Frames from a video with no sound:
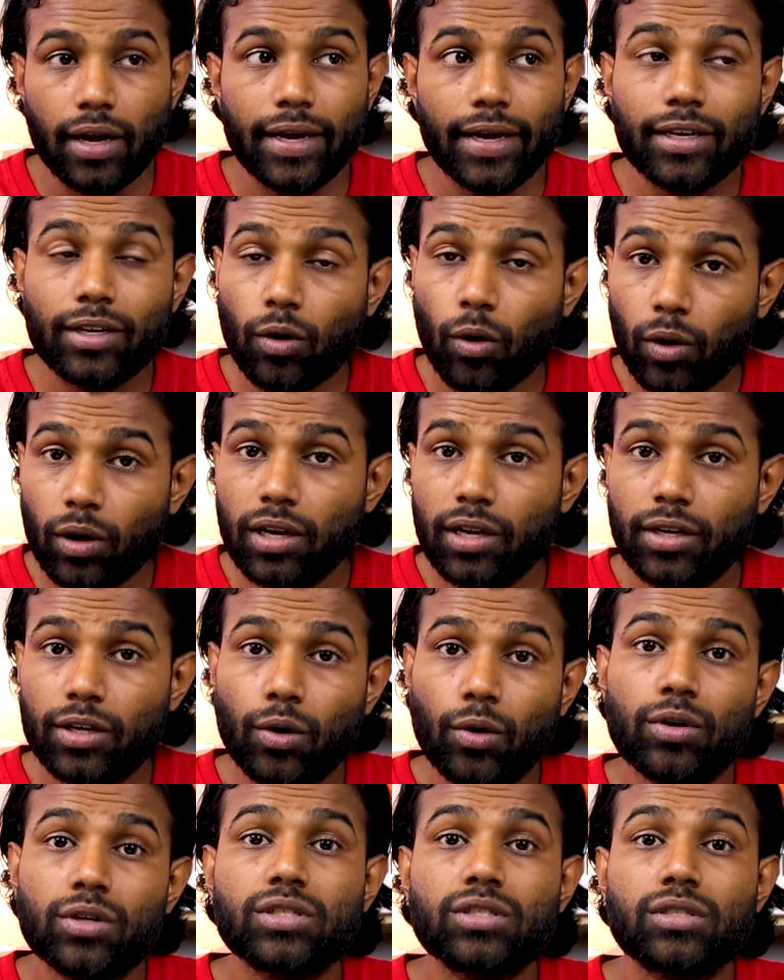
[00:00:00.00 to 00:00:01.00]
It only
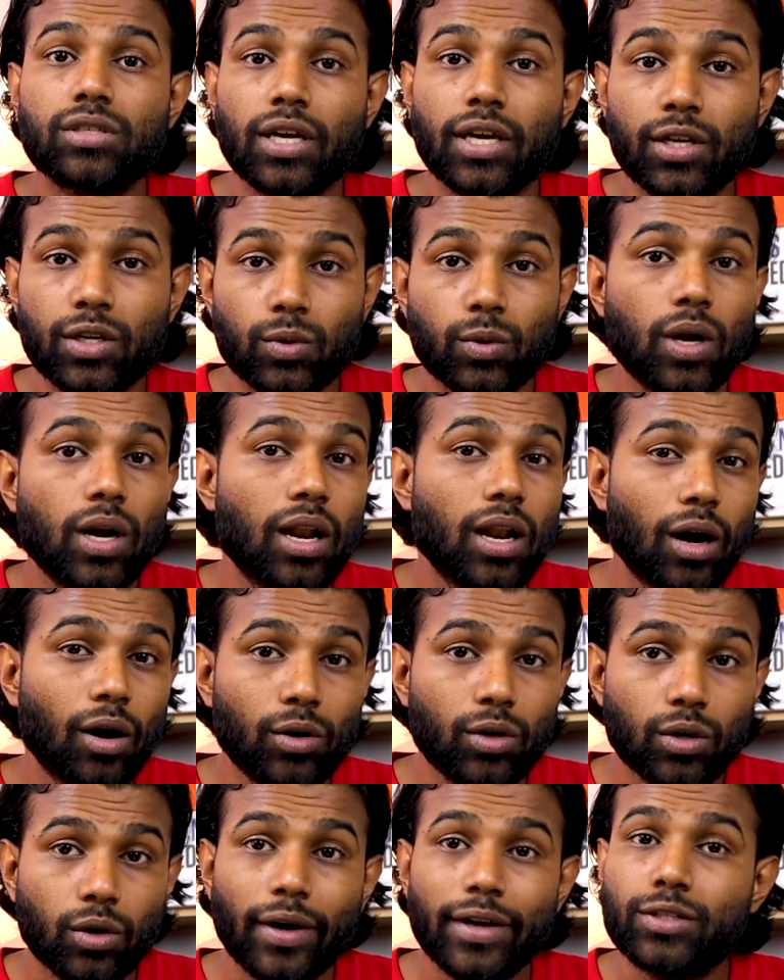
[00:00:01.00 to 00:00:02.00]
goes into a
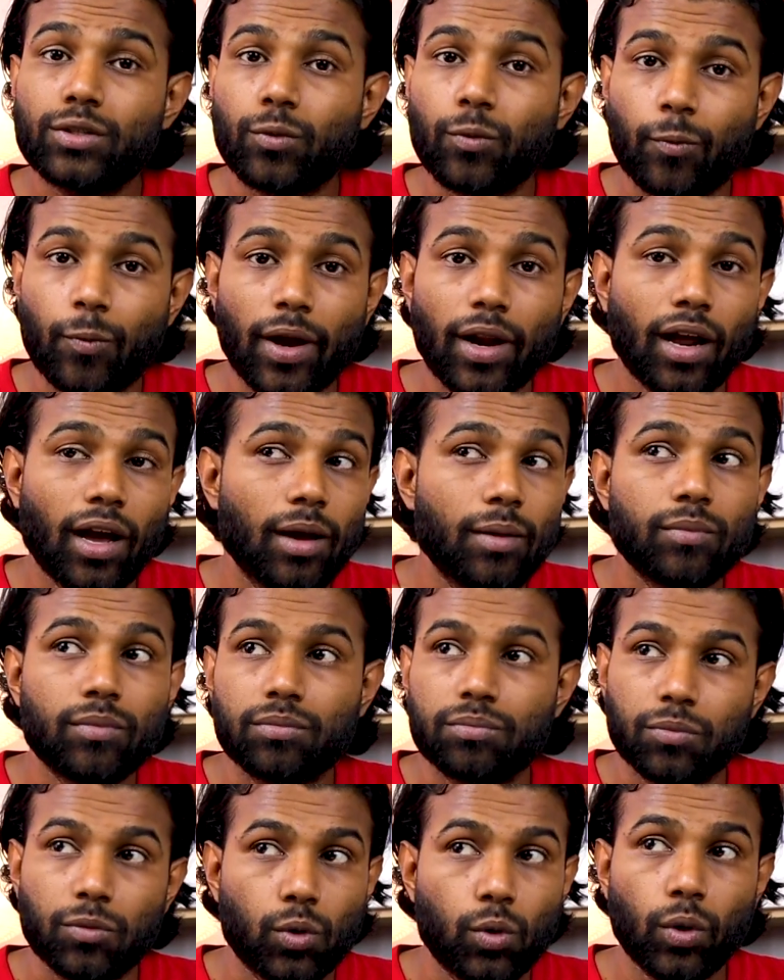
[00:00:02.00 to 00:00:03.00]
loud noise when
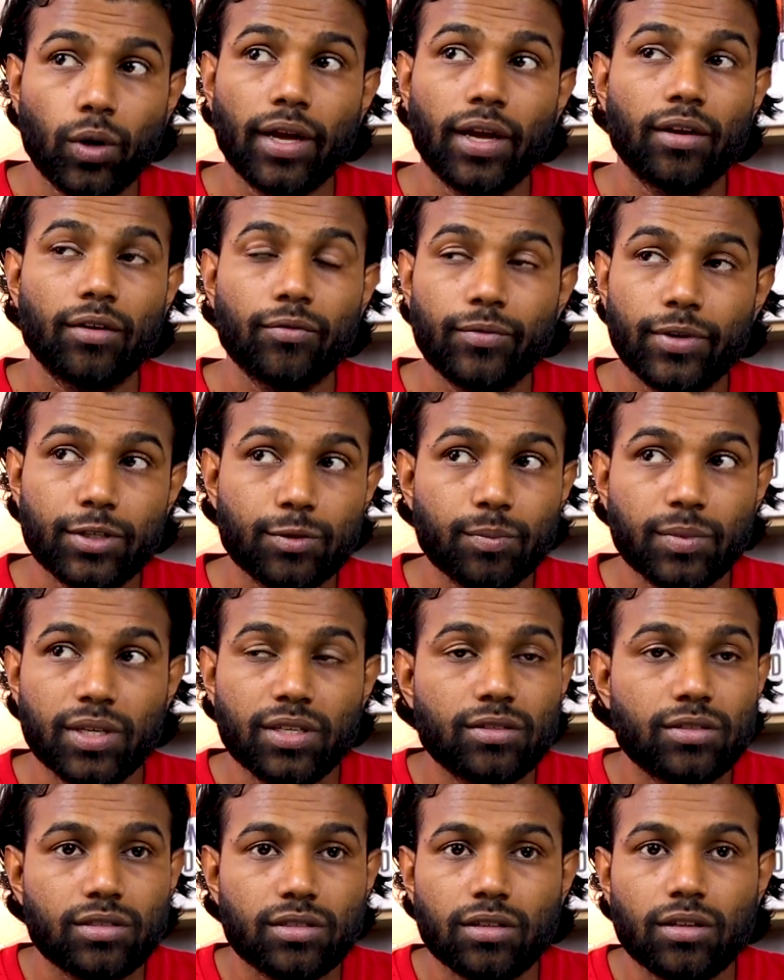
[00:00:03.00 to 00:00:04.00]
I'm cooking, which
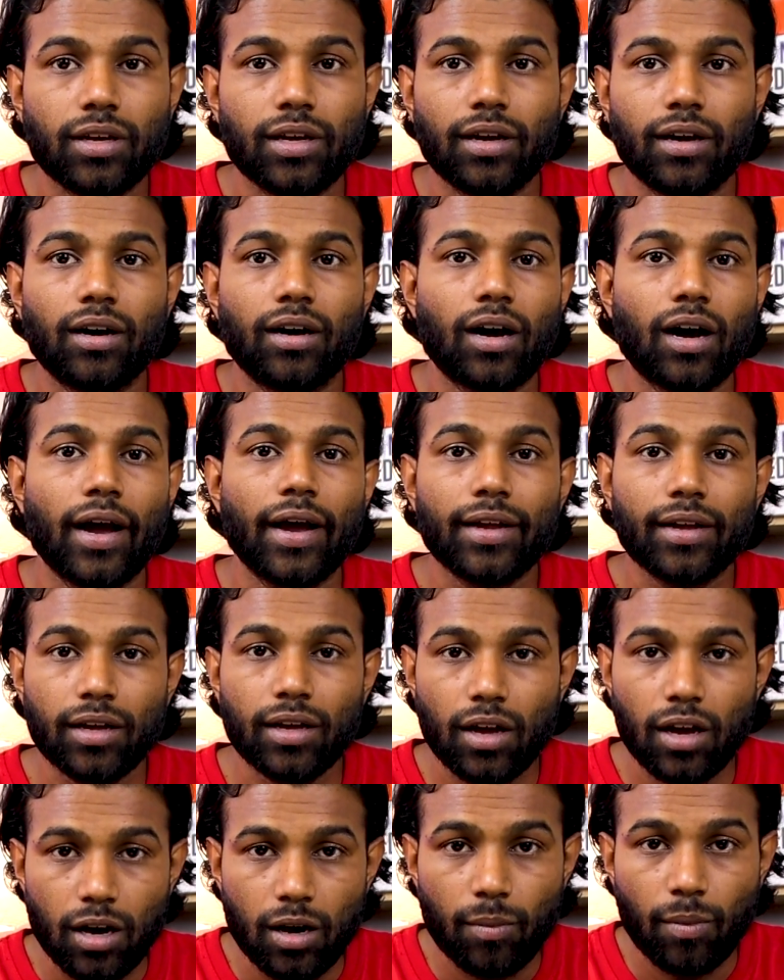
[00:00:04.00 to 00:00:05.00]
means a high
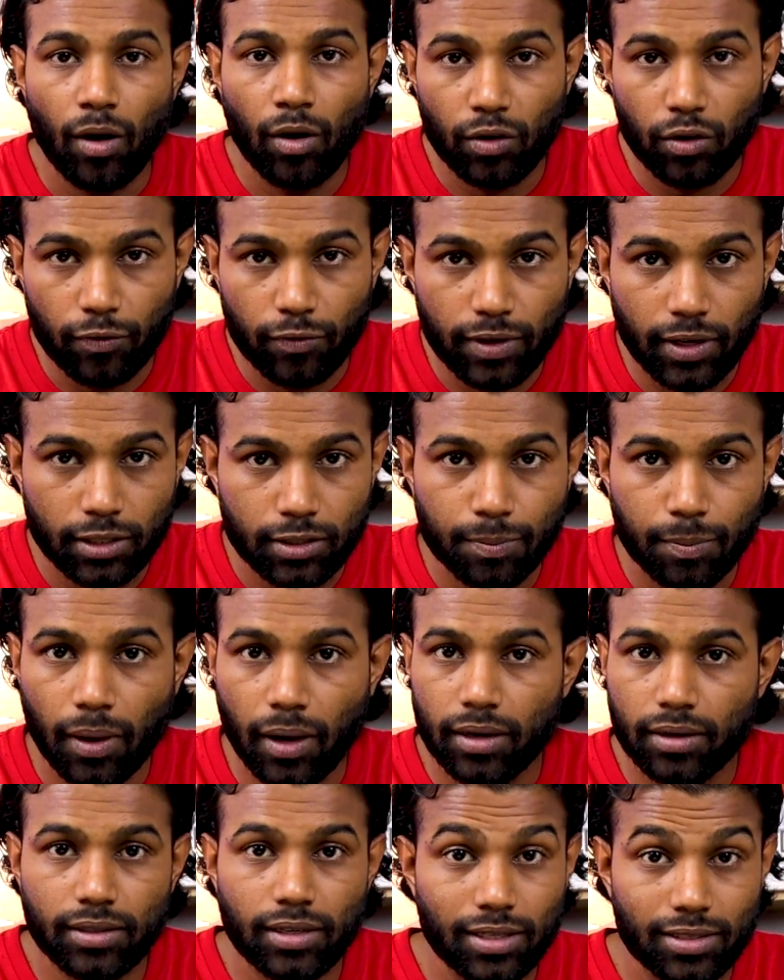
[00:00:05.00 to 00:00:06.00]
amount of
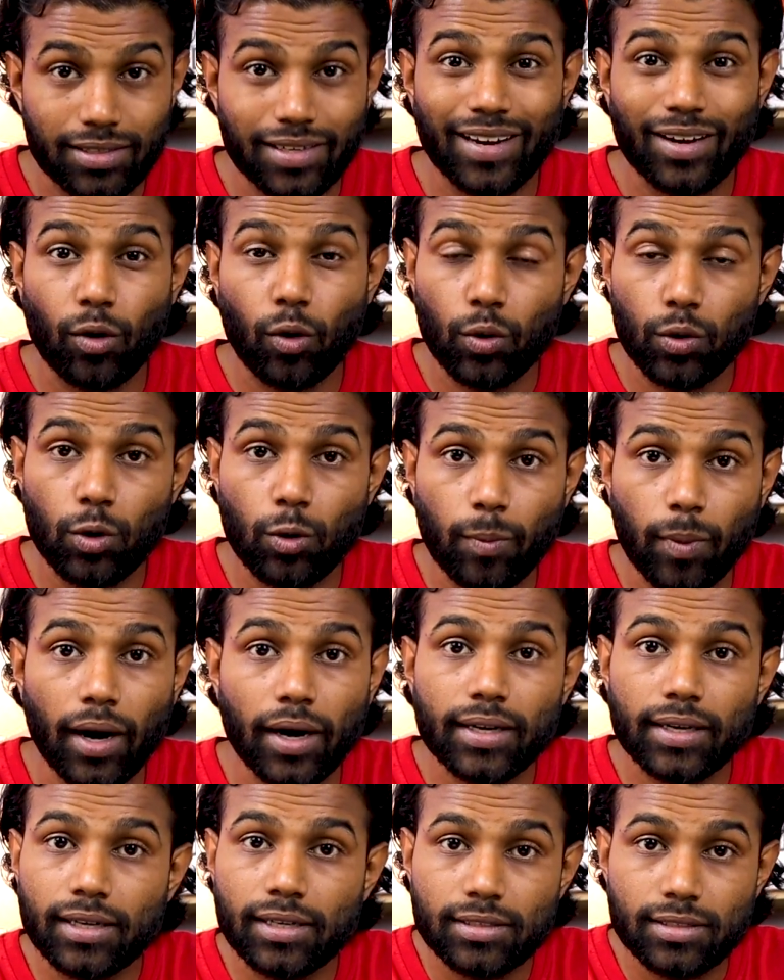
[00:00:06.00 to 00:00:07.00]
dust and odor
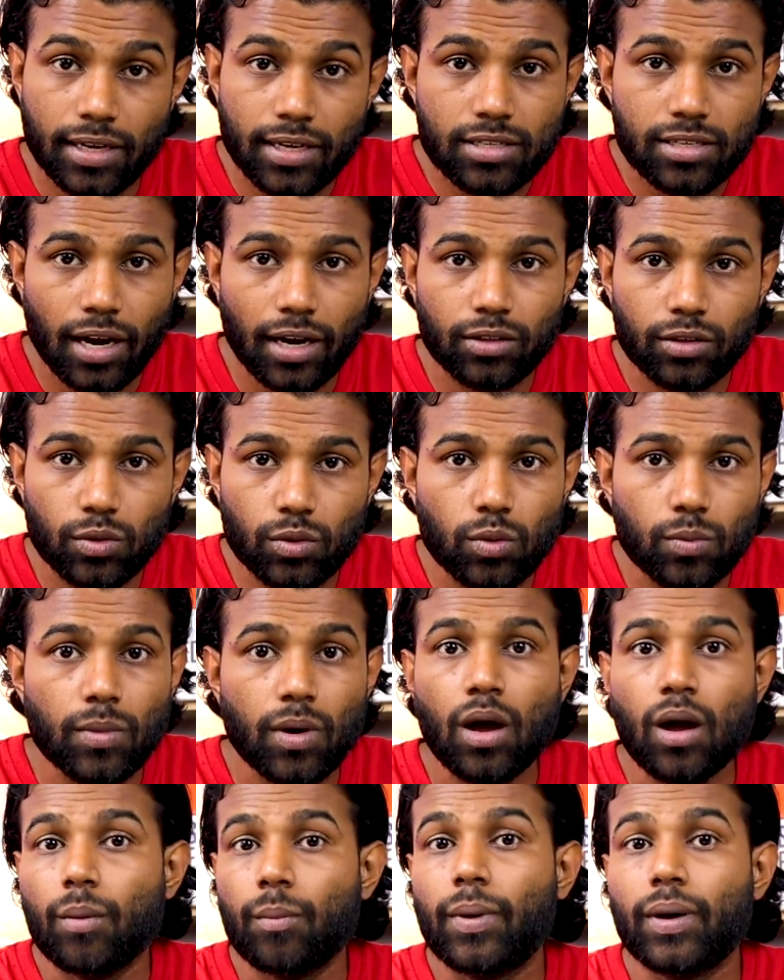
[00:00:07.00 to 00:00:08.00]
particles inside the
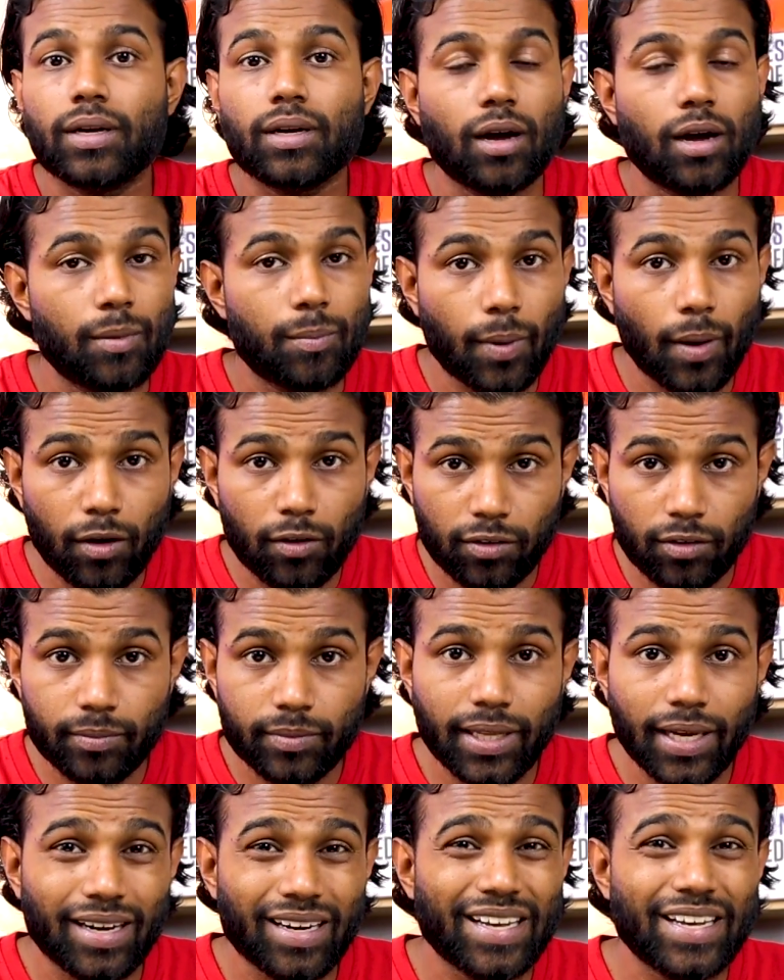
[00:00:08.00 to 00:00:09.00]
room. But apart
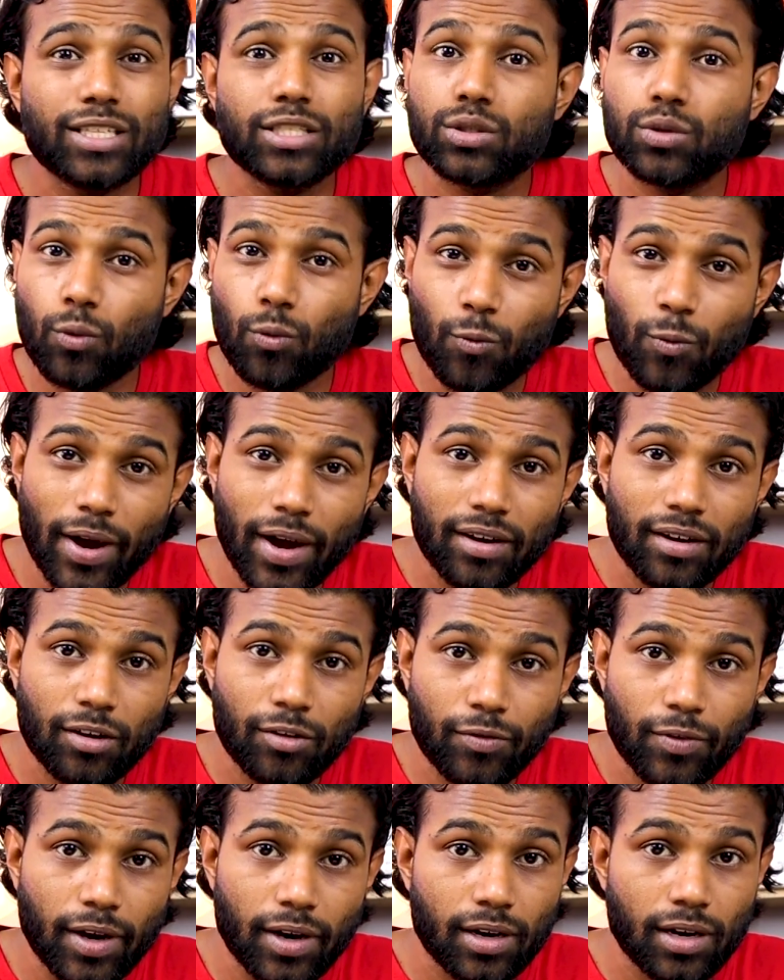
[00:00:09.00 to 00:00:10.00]
from that, it's
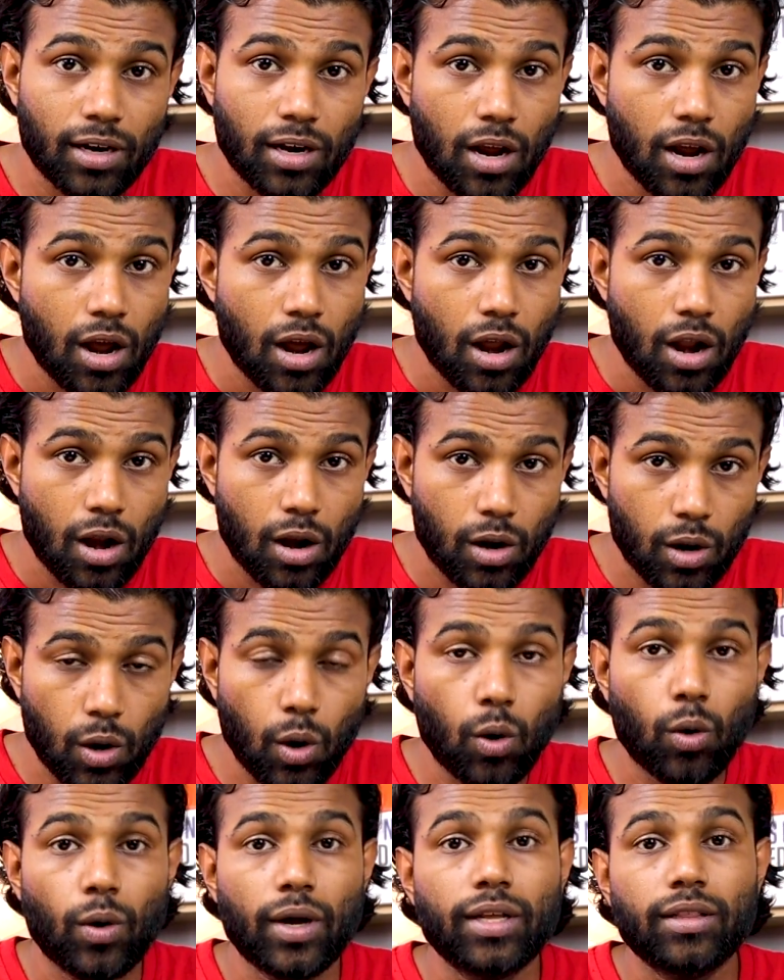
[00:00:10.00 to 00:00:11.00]
very
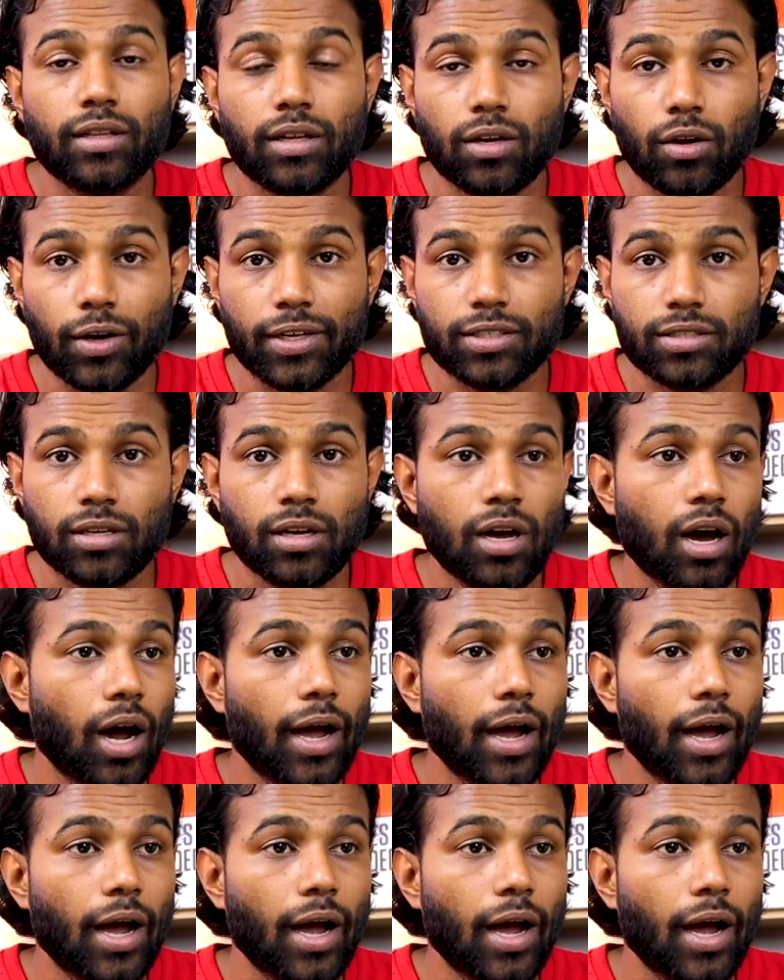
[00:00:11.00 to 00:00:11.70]
low in the noise.